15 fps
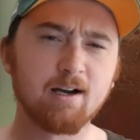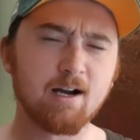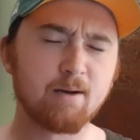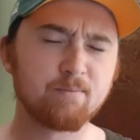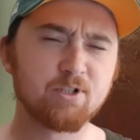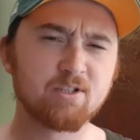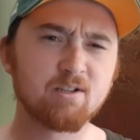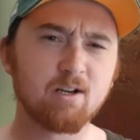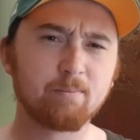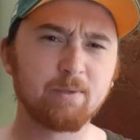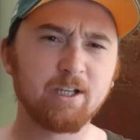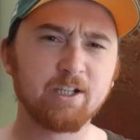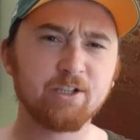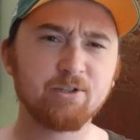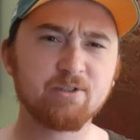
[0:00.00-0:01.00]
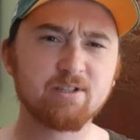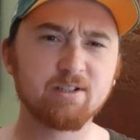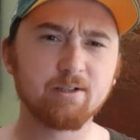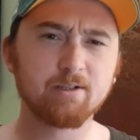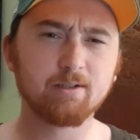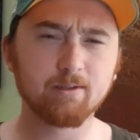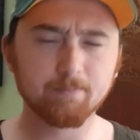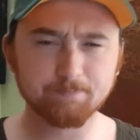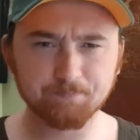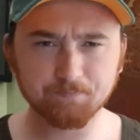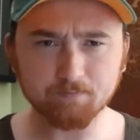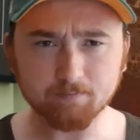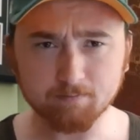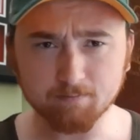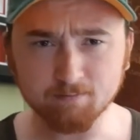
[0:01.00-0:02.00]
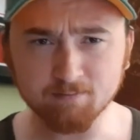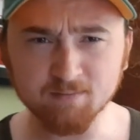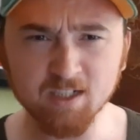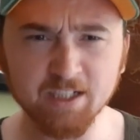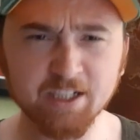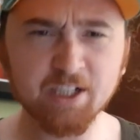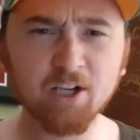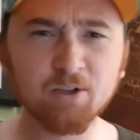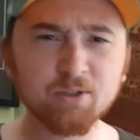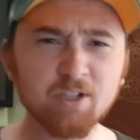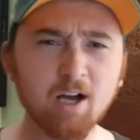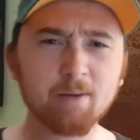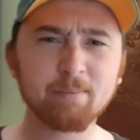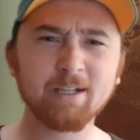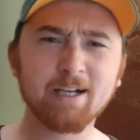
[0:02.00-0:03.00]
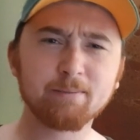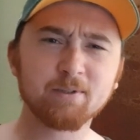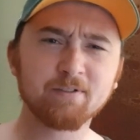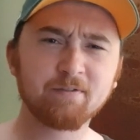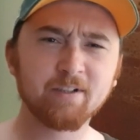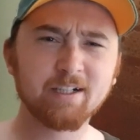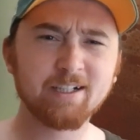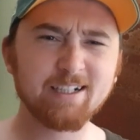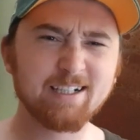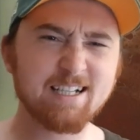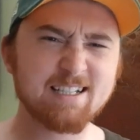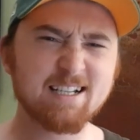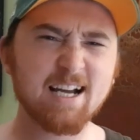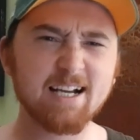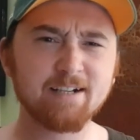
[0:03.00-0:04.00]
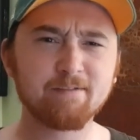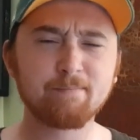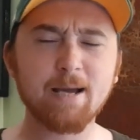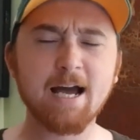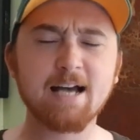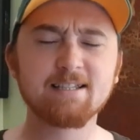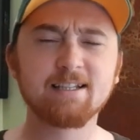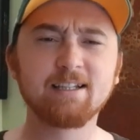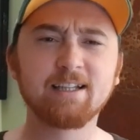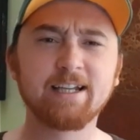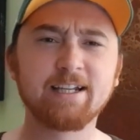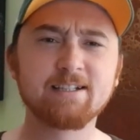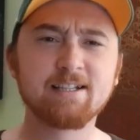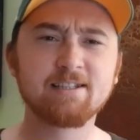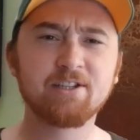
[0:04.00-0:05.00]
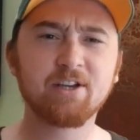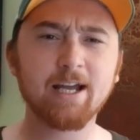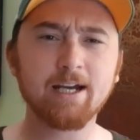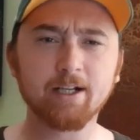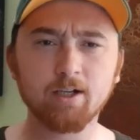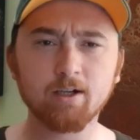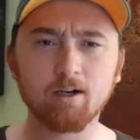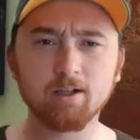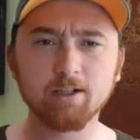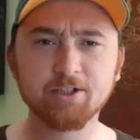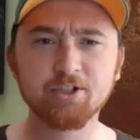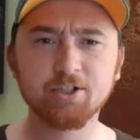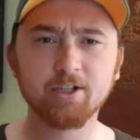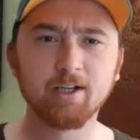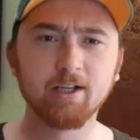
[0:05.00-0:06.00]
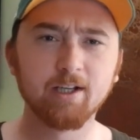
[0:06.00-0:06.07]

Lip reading: just not being used to, not being able to fit it in as tight of passing lanes as you can in college,